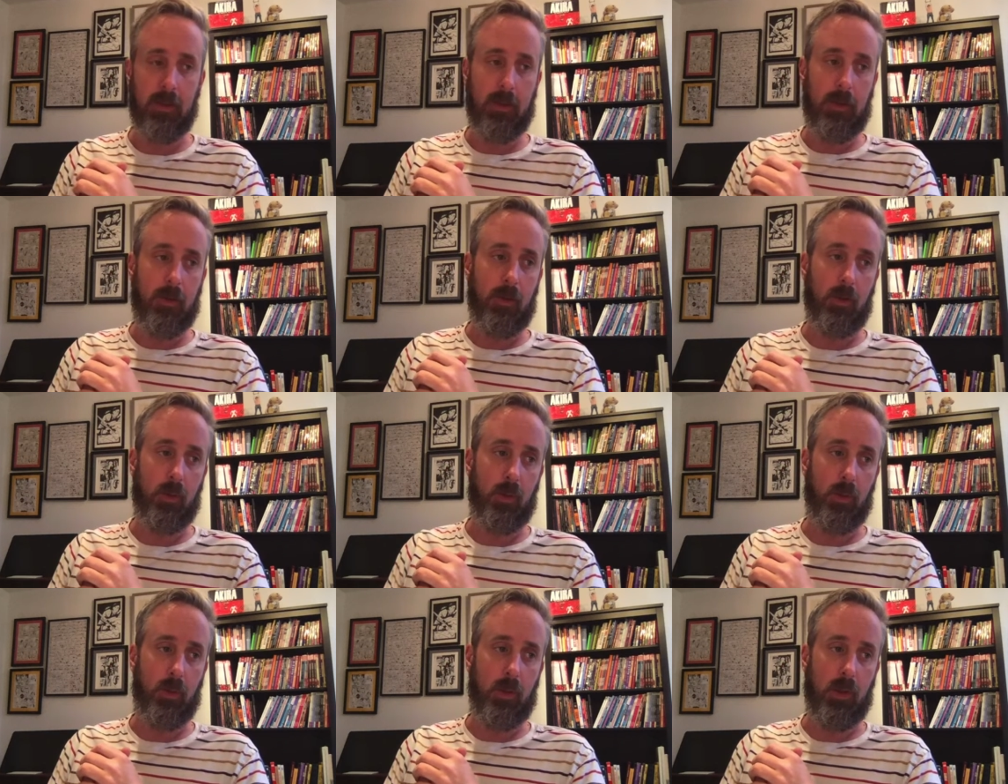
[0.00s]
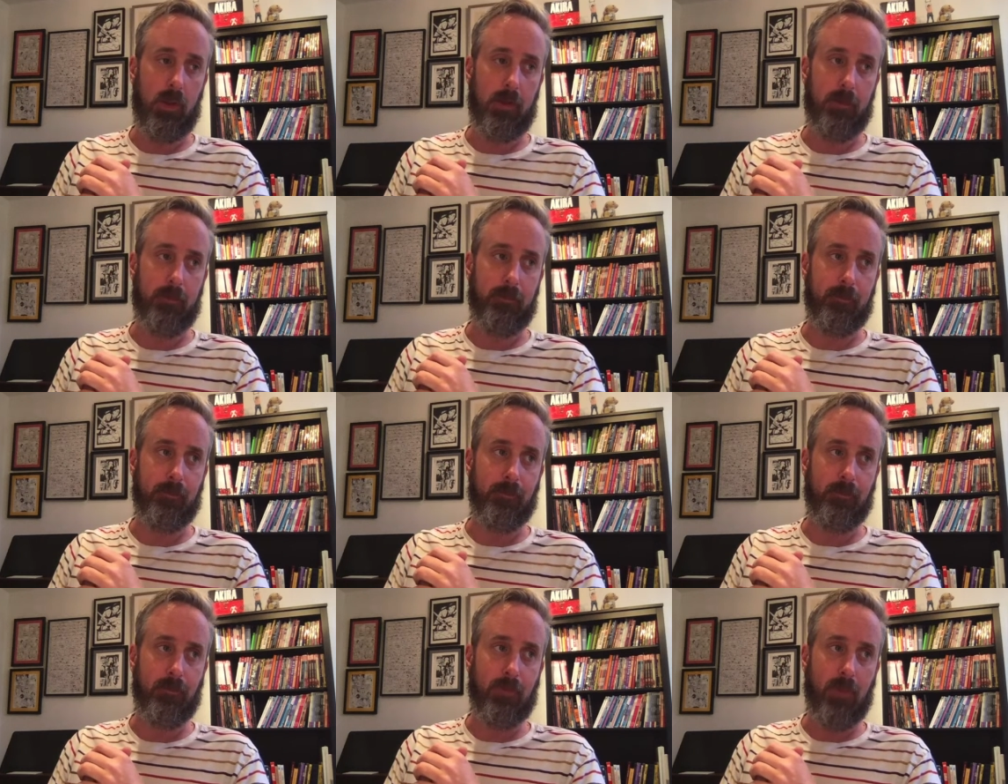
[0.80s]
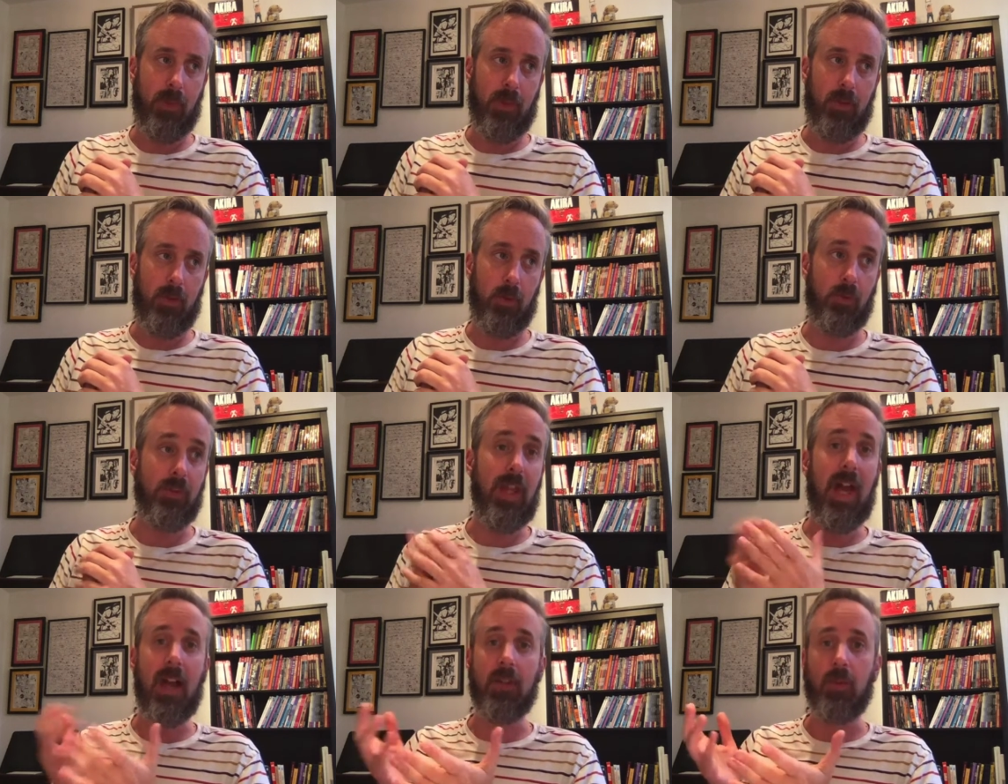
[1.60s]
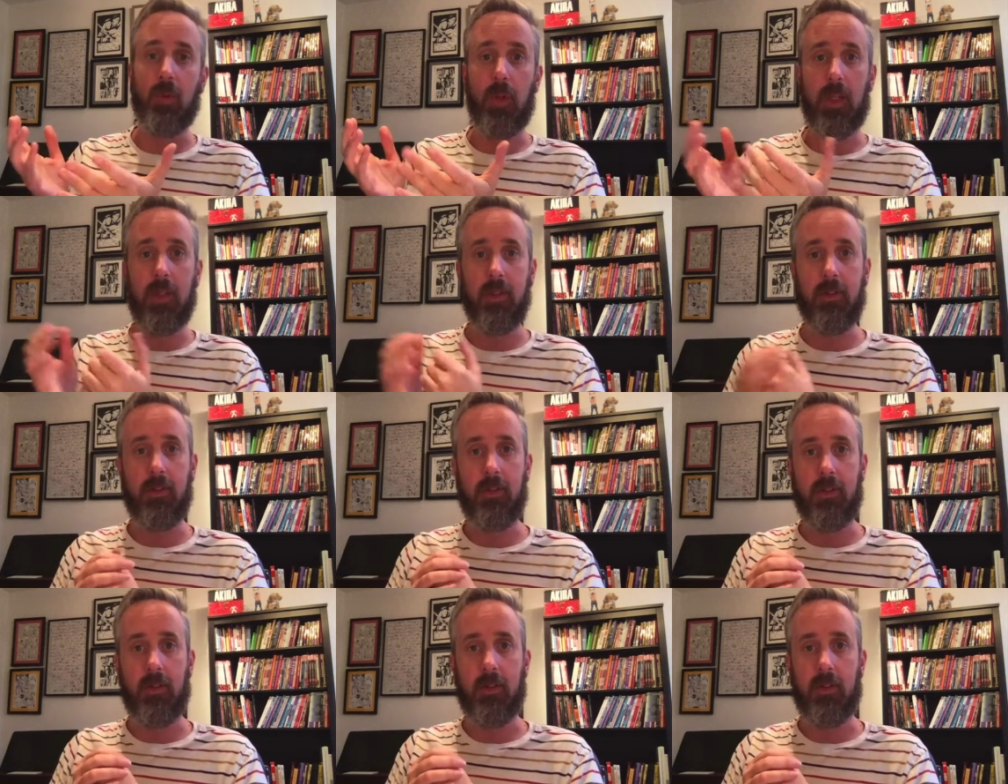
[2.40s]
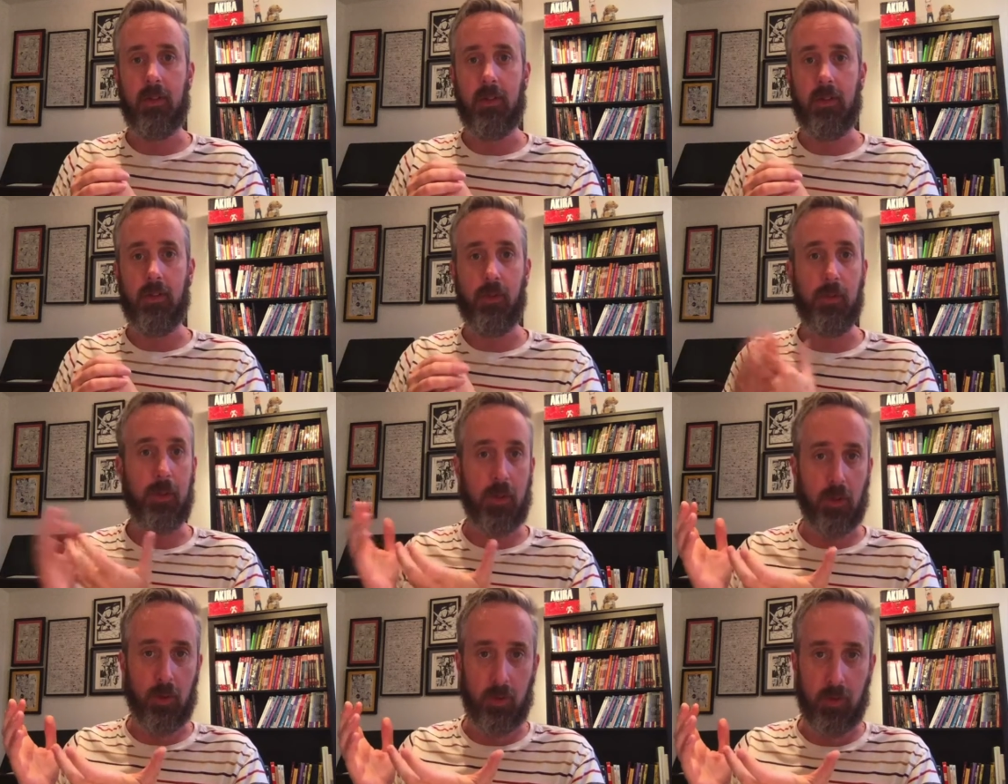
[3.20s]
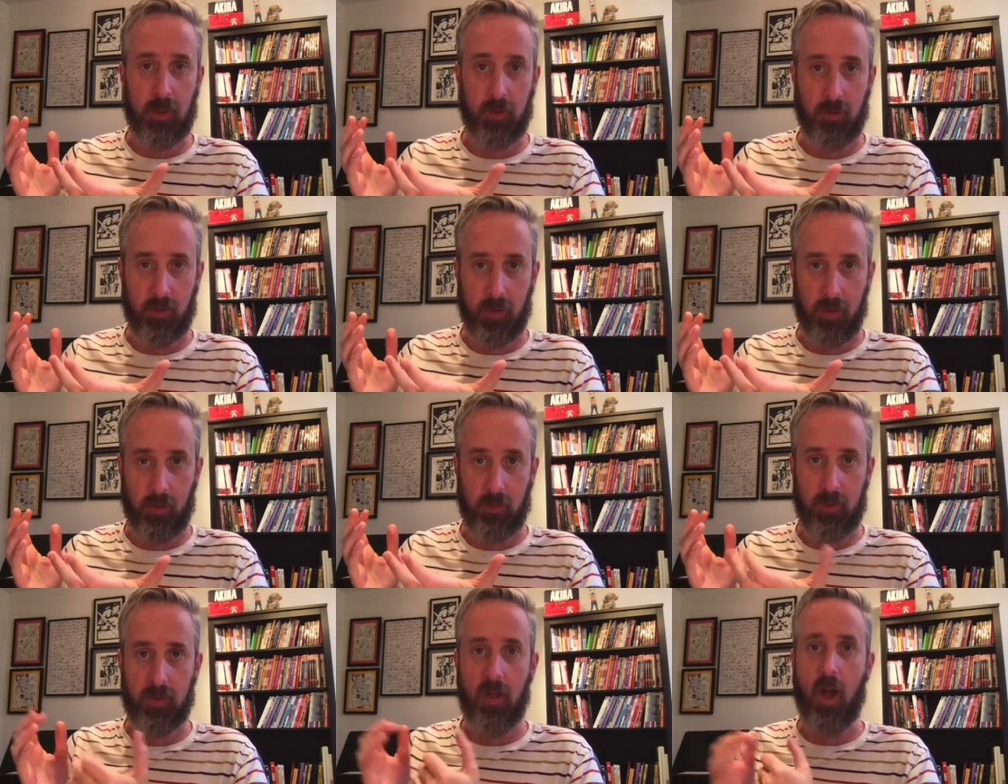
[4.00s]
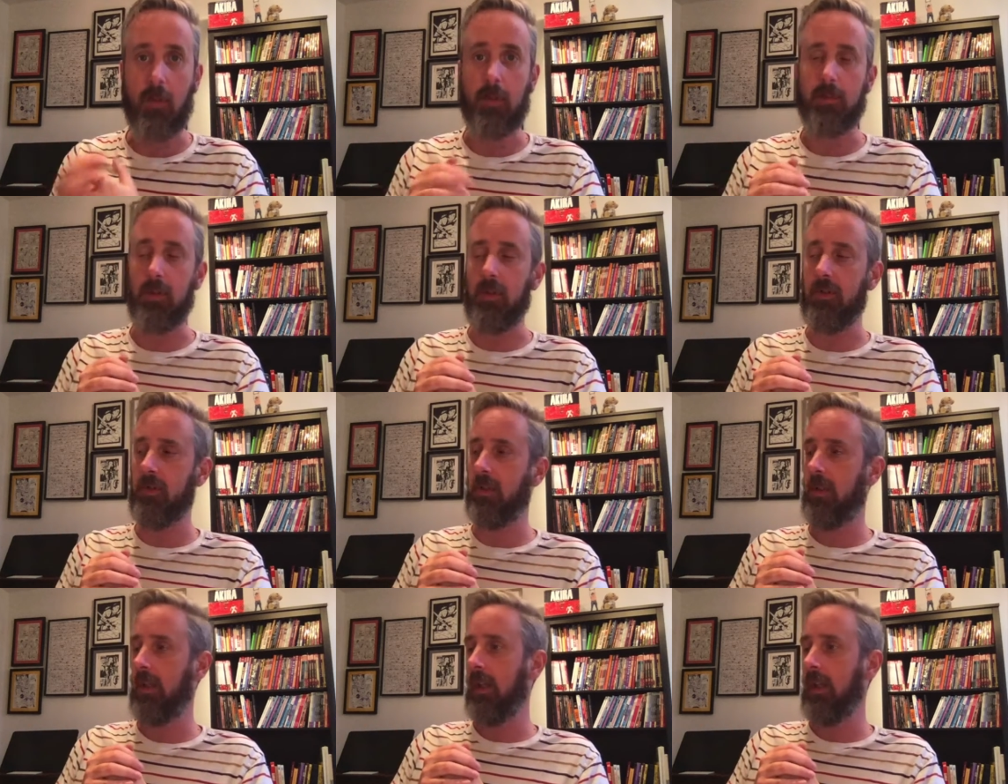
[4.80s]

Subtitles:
whose dad created a superhero years ago in comic books.